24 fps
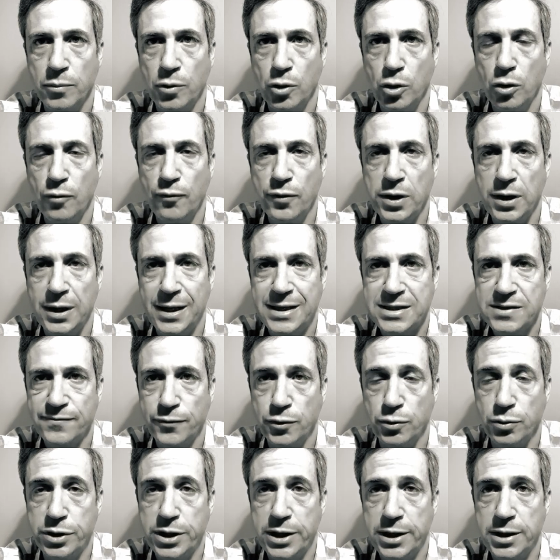Over the last
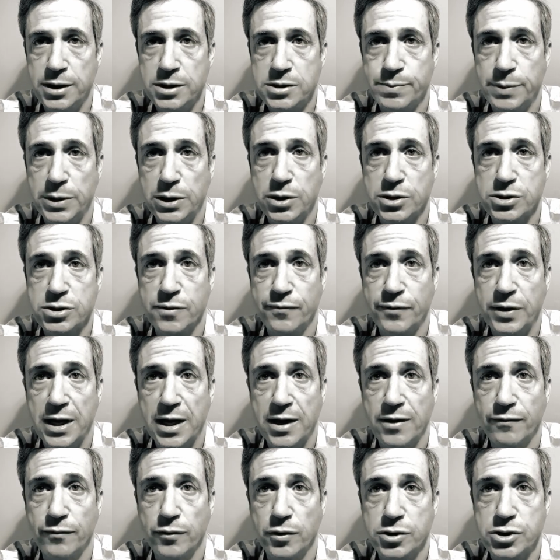few days, because of the
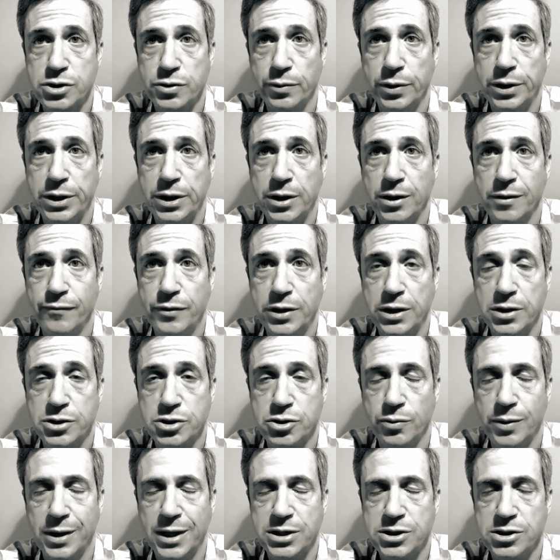anniversary of the
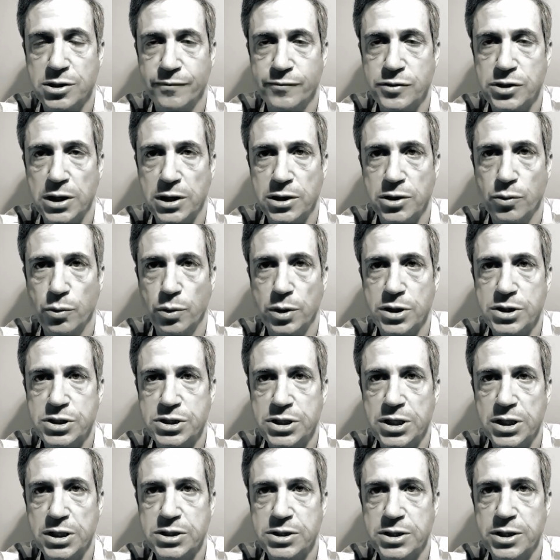insurrection of January
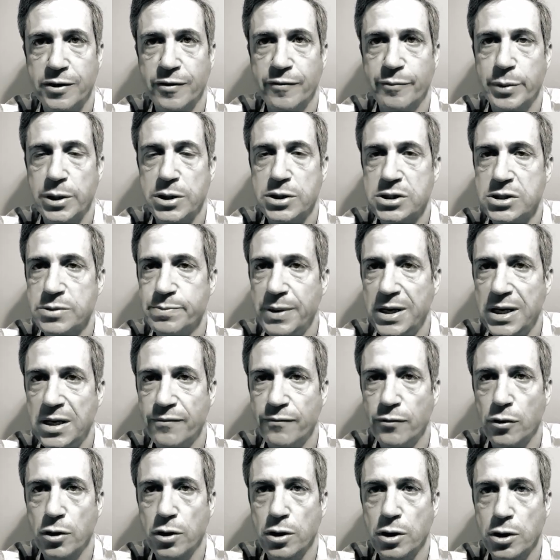6th, there have been a spate of
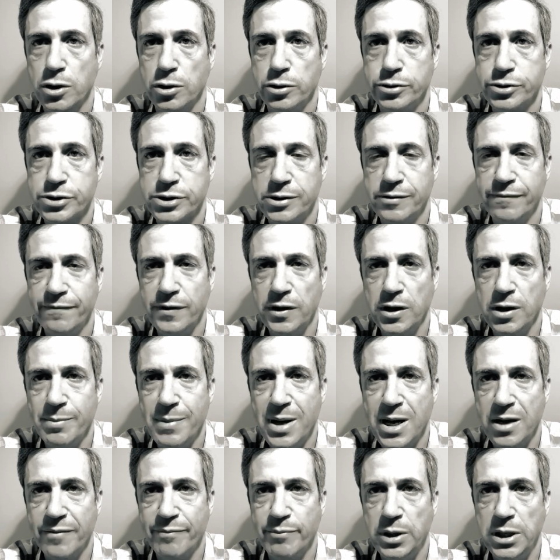articles and a fair
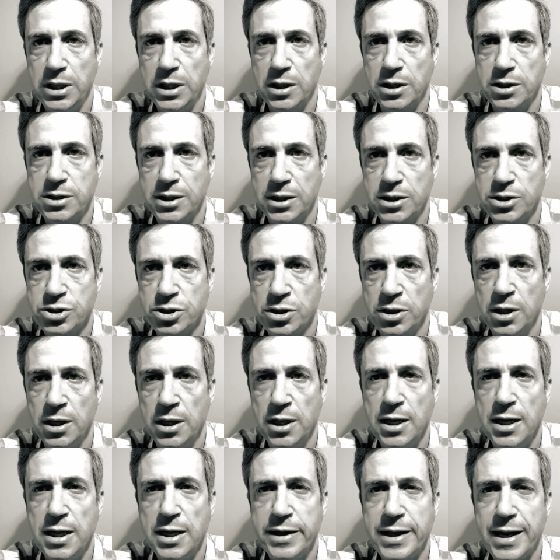amount of media attention
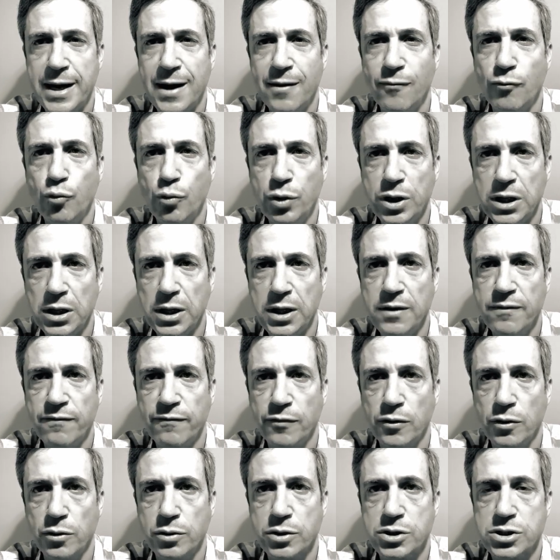that have really
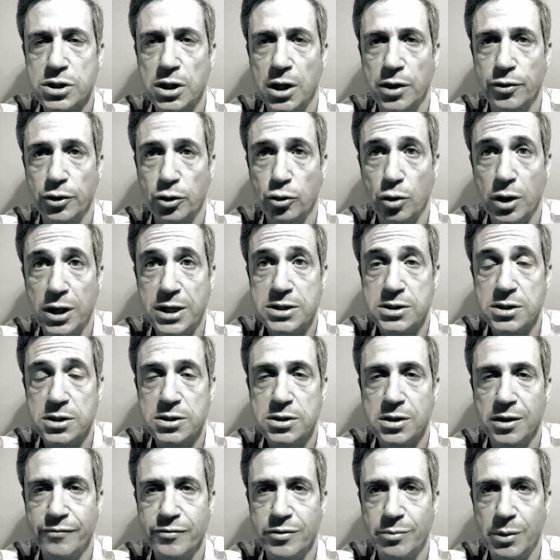focused on the crisis
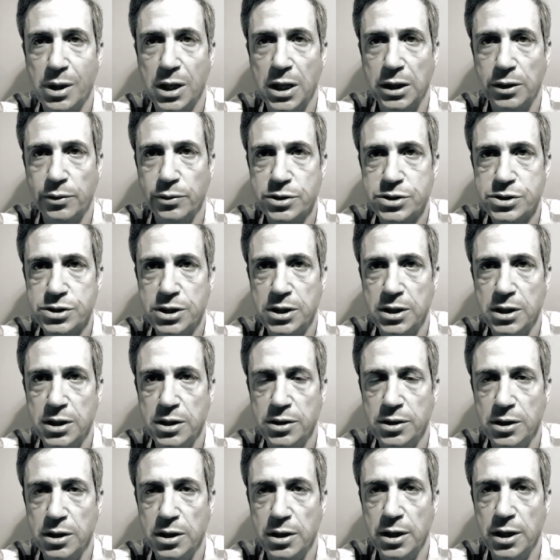of democracy in
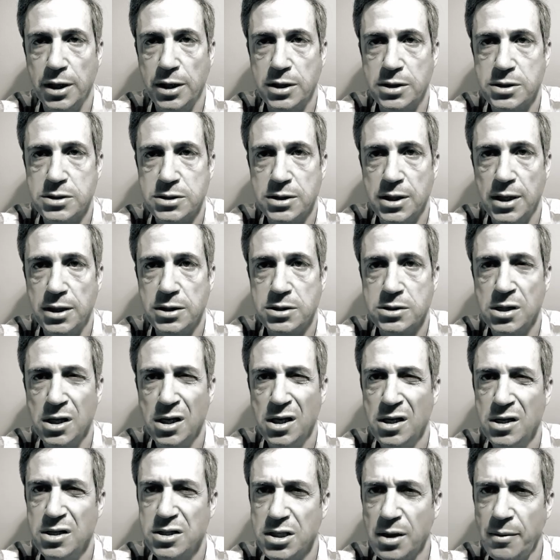the United States.
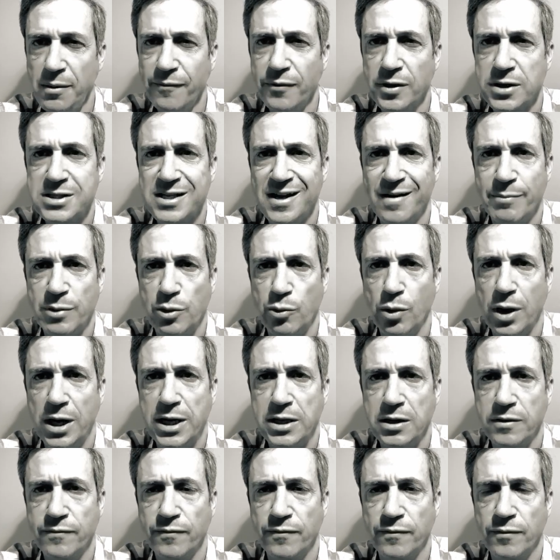Some of us have been
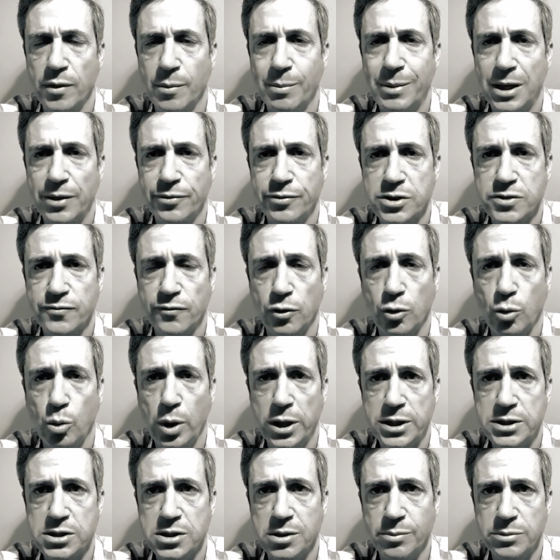writing about this for
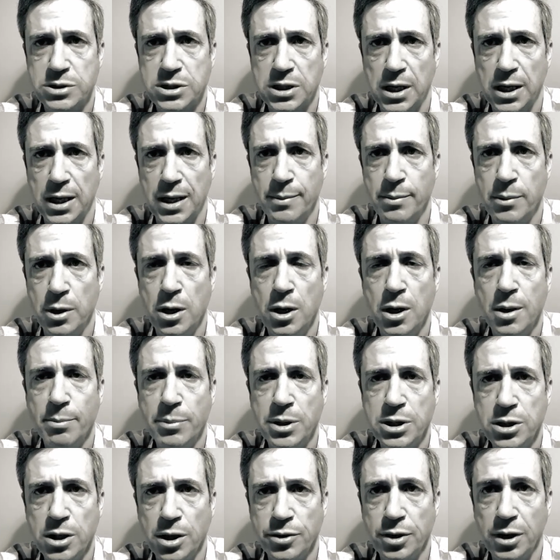quite some time, but
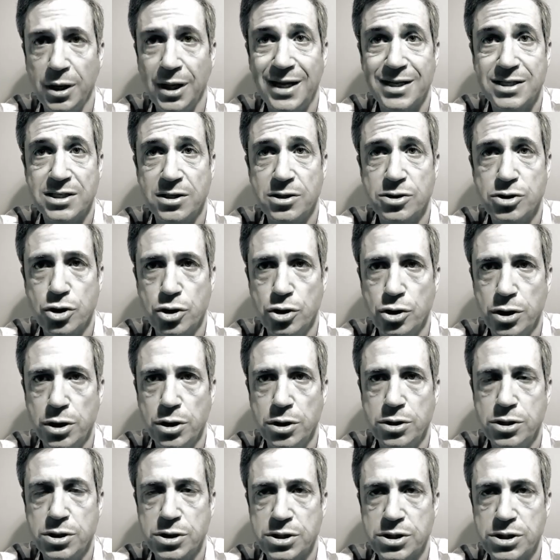nonetheless, it is good
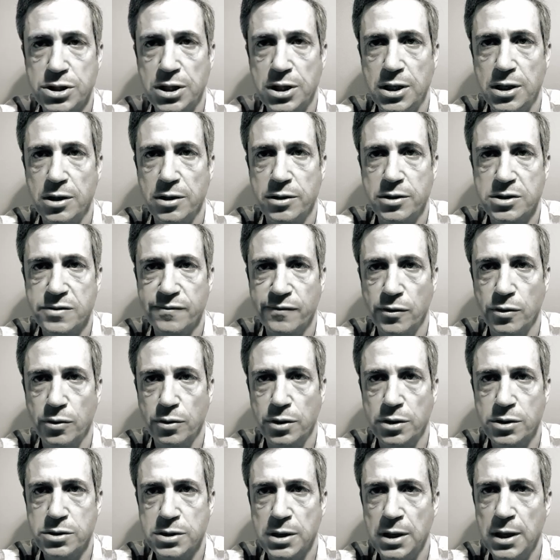to see this
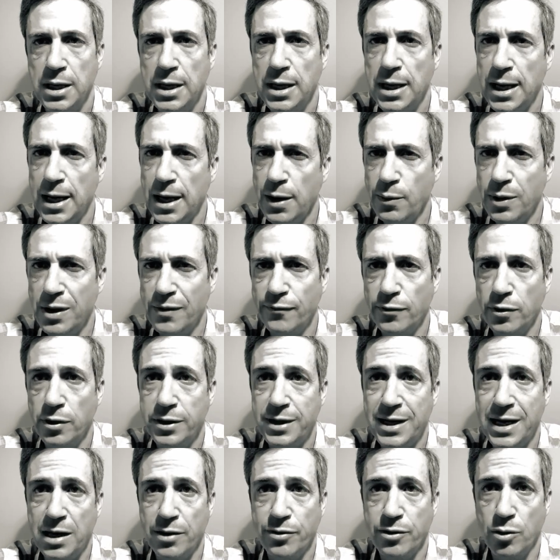focus. However,
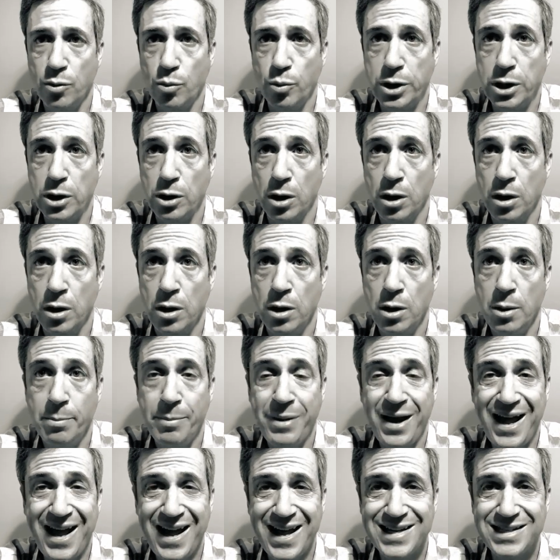now that we are
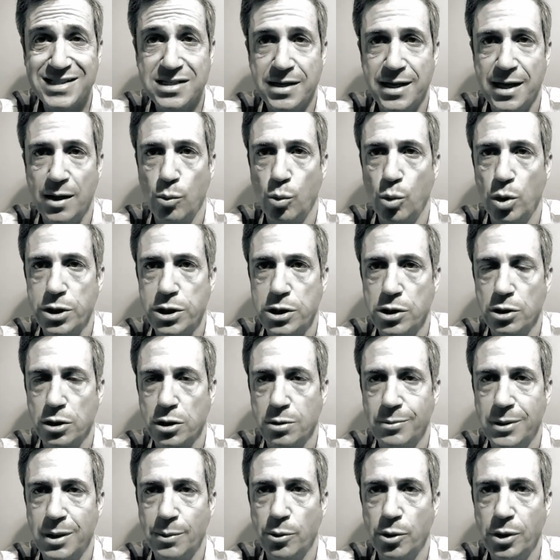past that one year
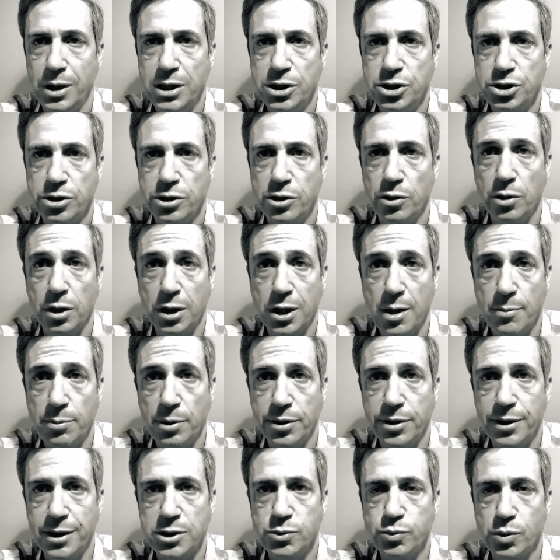commemoration, there are a couple
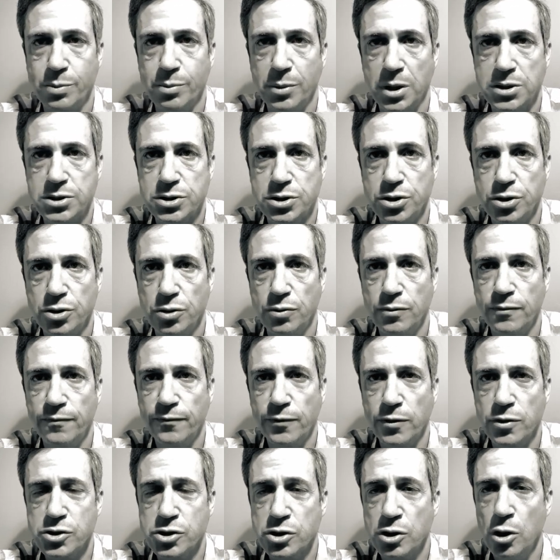things we must do.
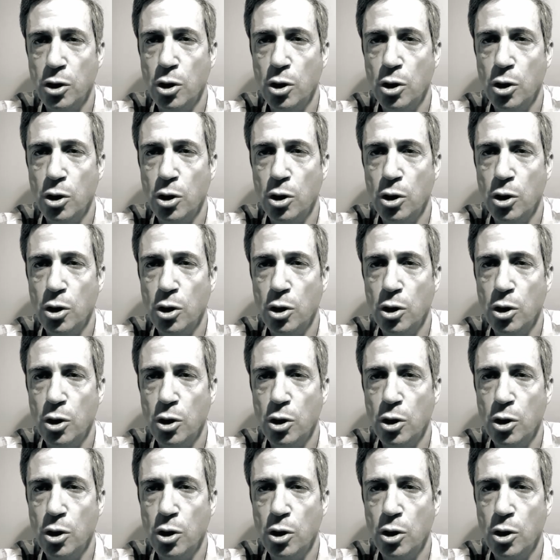First,